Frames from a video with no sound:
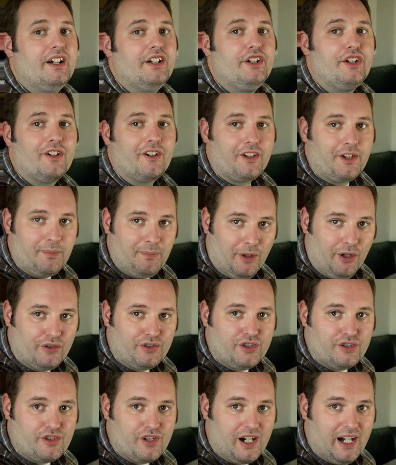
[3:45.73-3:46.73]
your
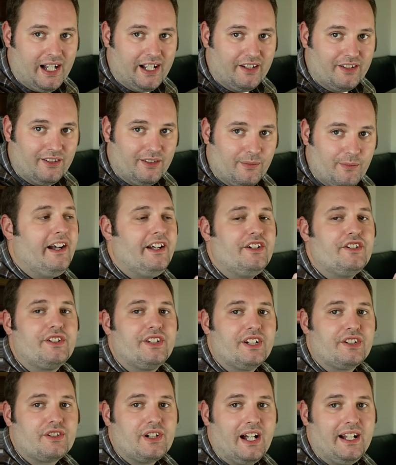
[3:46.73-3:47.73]
exposure triangle and you're
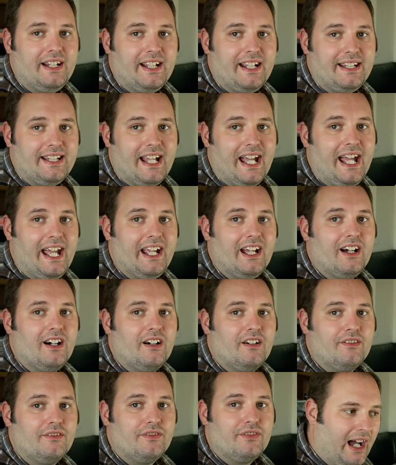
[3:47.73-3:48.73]
still trying to get the hang
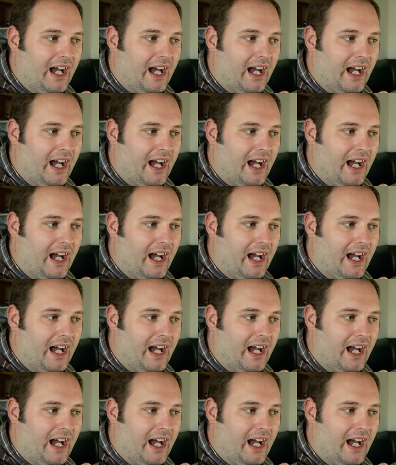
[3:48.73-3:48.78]
of